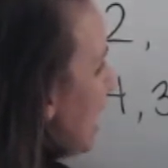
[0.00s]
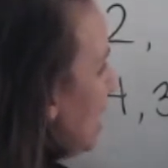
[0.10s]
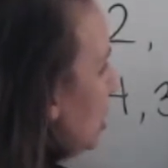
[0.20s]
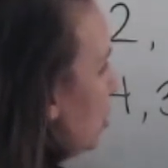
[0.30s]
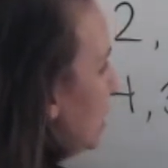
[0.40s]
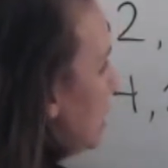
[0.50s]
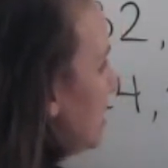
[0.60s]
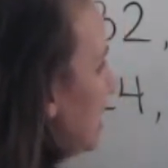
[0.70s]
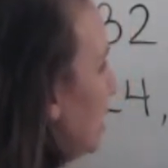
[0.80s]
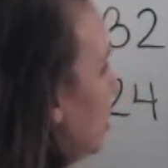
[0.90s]
notice
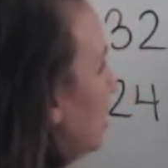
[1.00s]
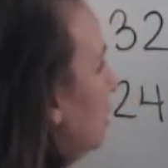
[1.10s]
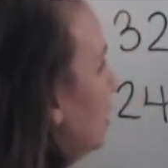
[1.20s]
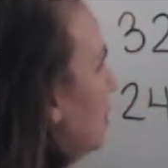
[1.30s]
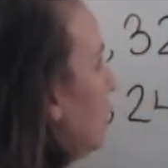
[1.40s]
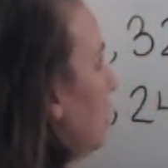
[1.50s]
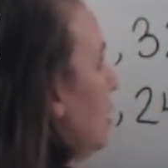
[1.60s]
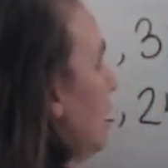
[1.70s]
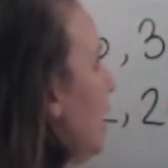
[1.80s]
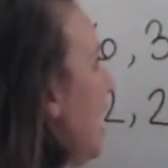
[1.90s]
here
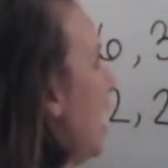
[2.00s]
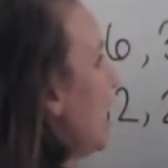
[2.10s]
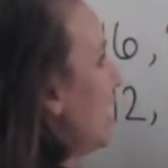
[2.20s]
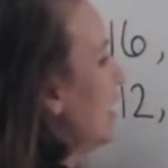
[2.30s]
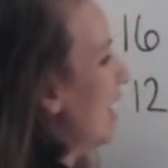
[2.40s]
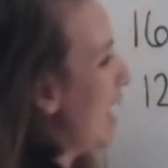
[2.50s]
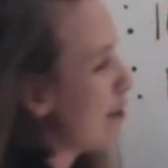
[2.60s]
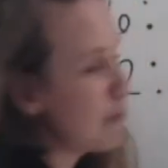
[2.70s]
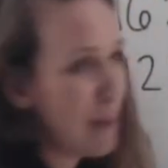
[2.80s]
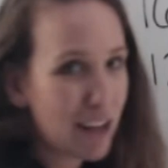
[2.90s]
I have a
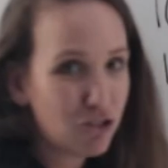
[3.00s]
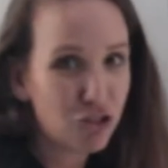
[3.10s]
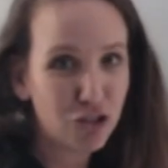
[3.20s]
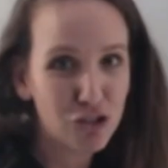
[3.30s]
match.